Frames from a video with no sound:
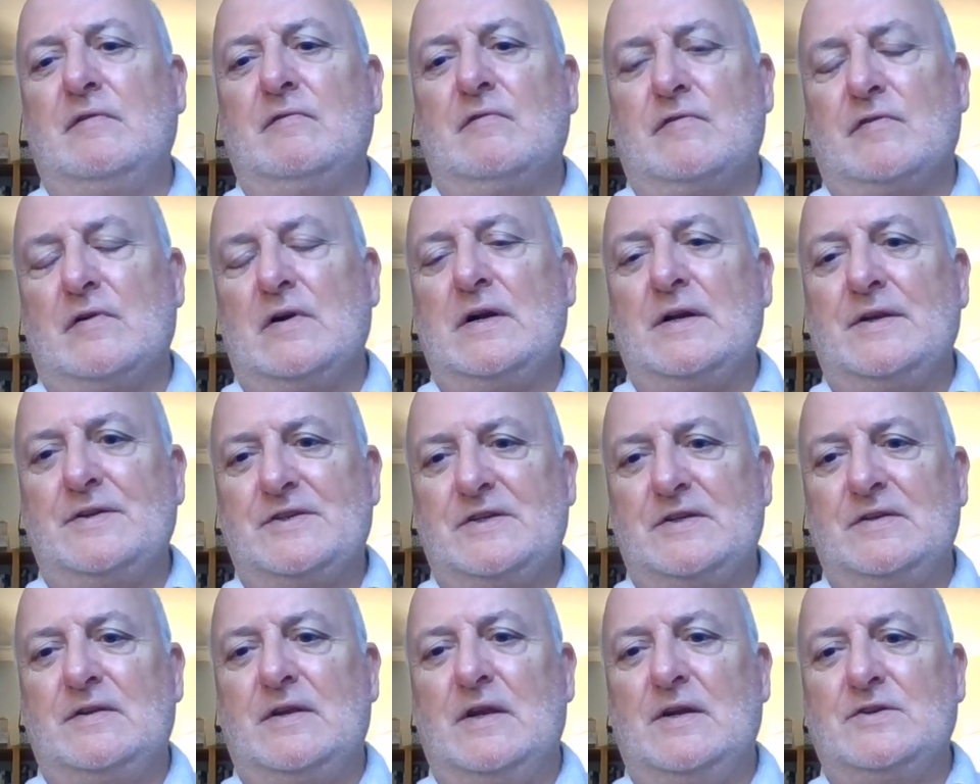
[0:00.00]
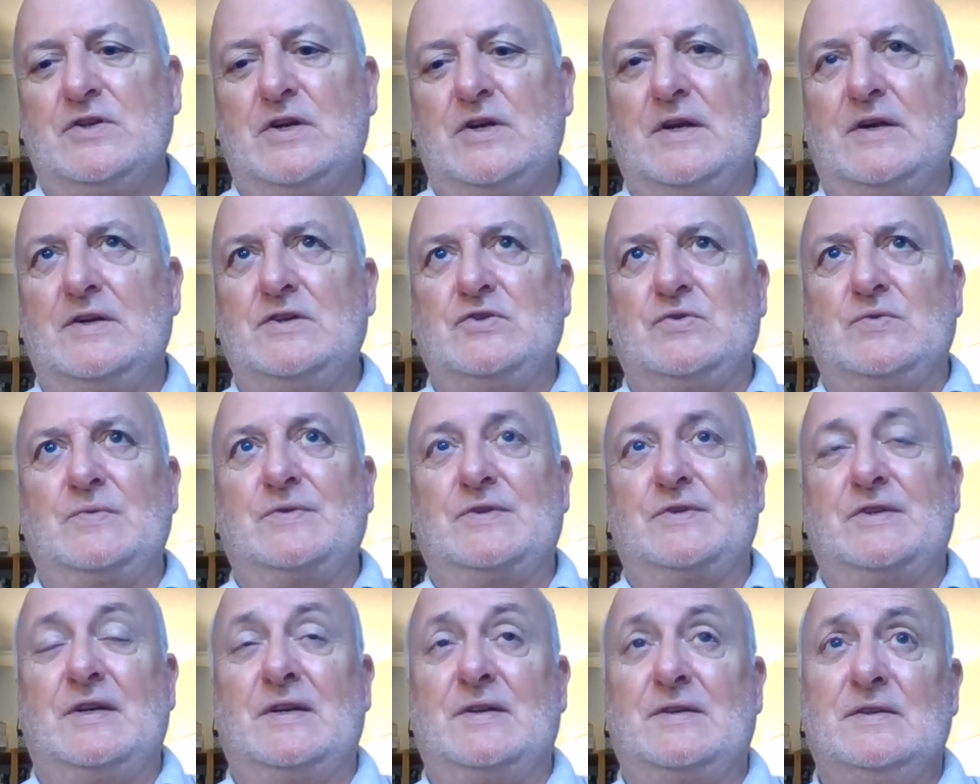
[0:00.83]
in France in the
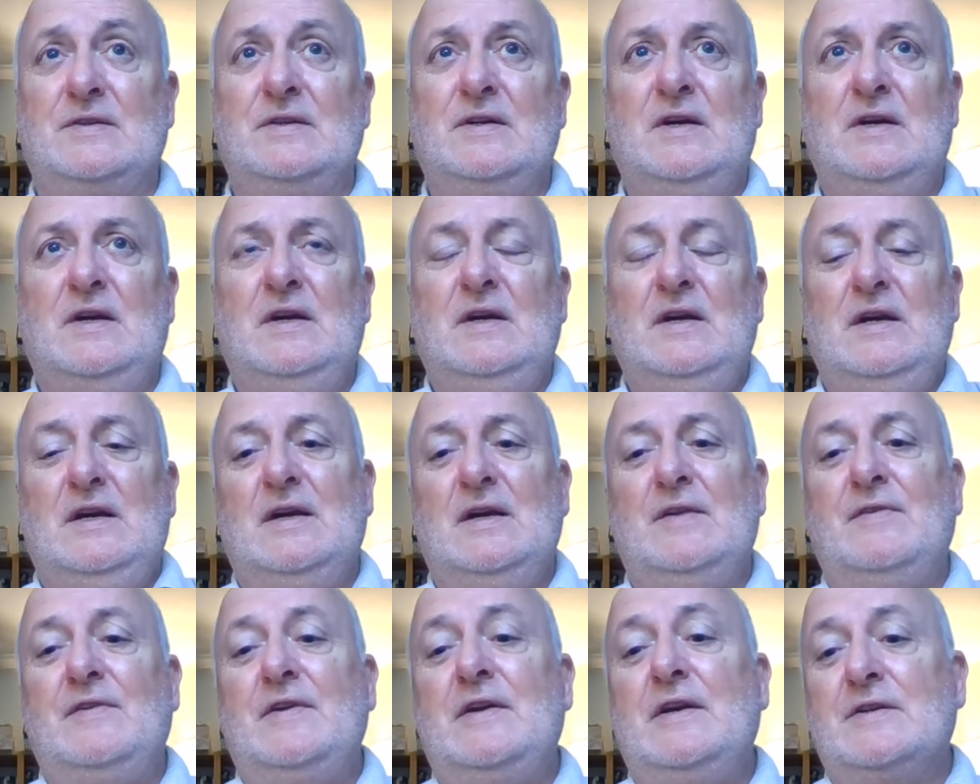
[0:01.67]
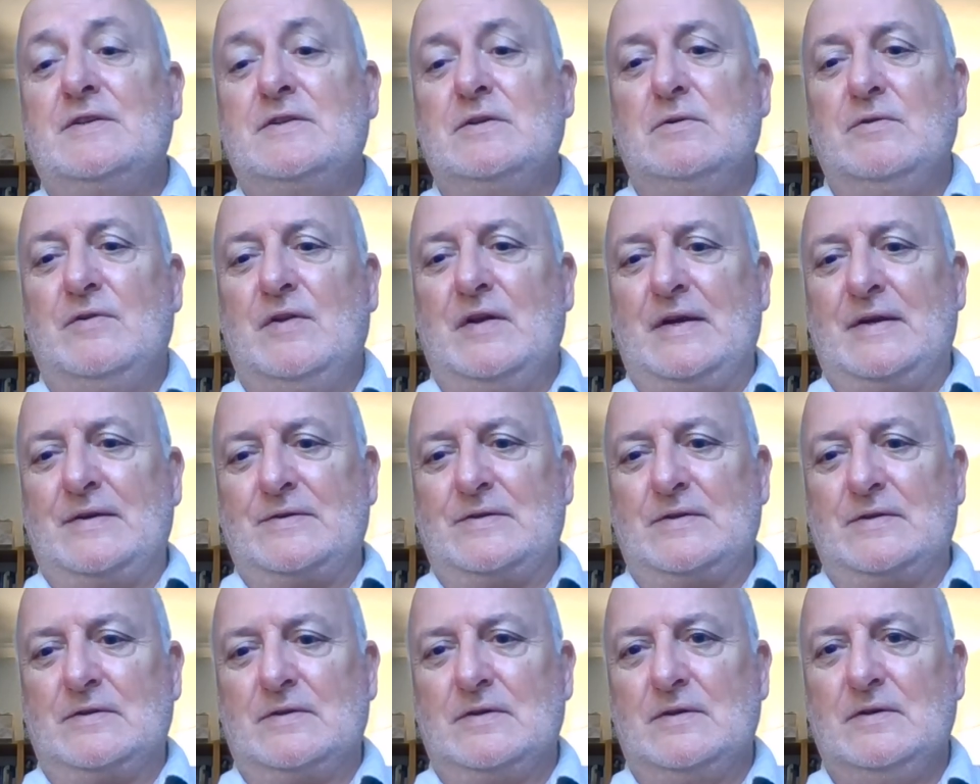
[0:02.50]
educational sector in the year
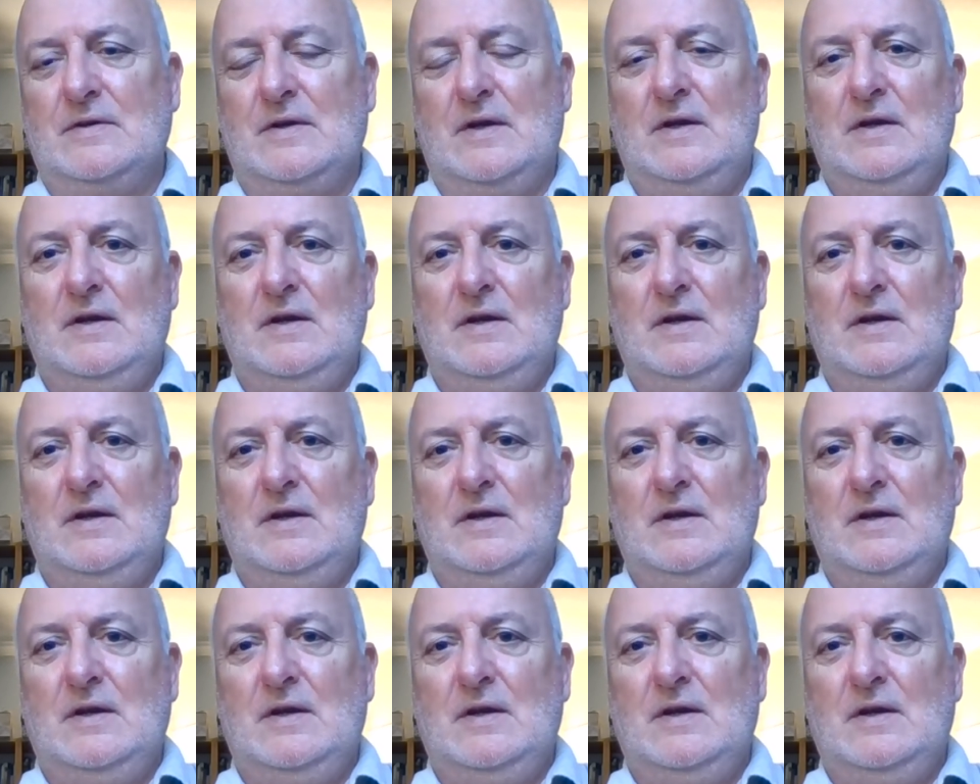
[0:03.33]
2000.